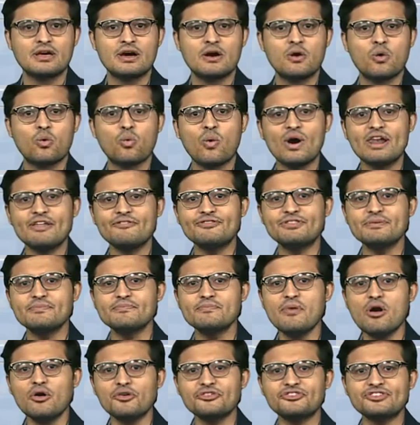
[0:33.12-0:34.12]
One of the
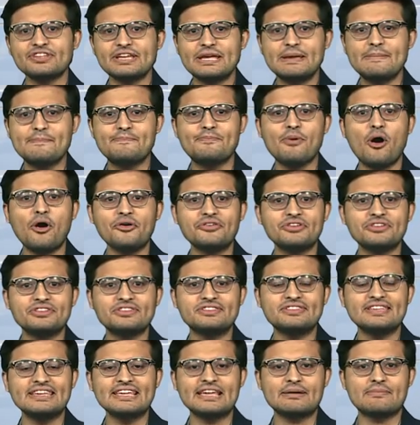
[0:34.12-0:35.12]
most important
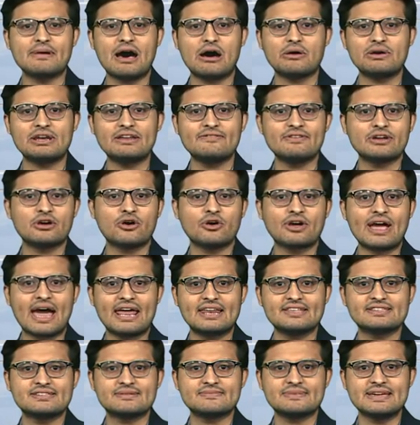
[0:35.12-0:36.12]
things about living
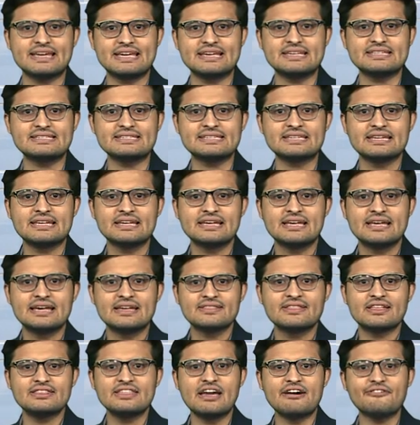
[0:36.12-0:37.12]
organisms is
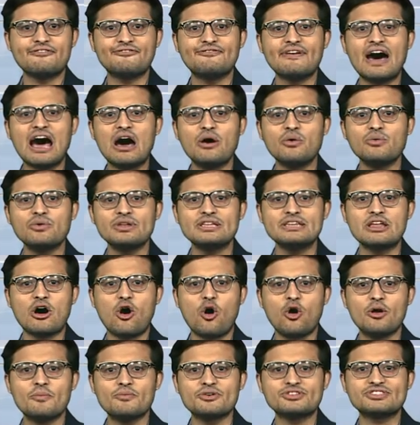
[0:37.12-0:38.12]
that they are found in
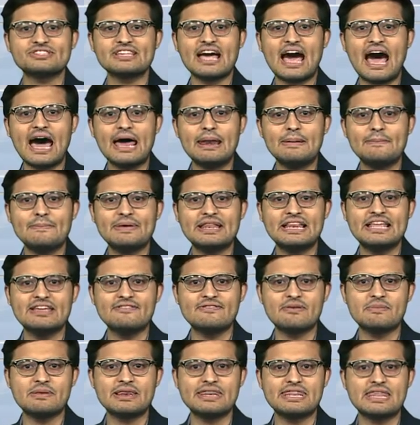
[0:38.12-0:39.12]
almost
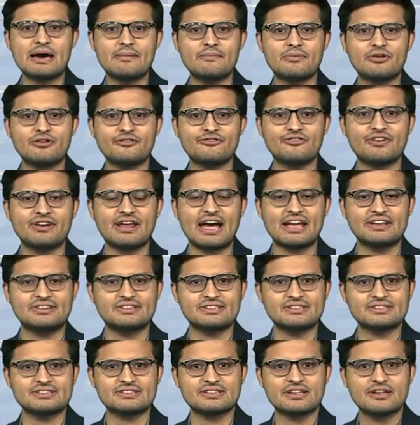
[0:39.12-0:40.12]
unbelievable number of
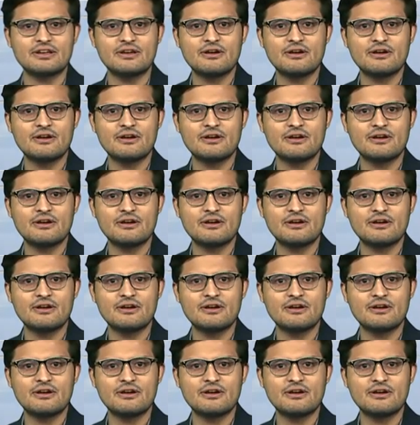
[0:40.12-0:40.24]
varieties,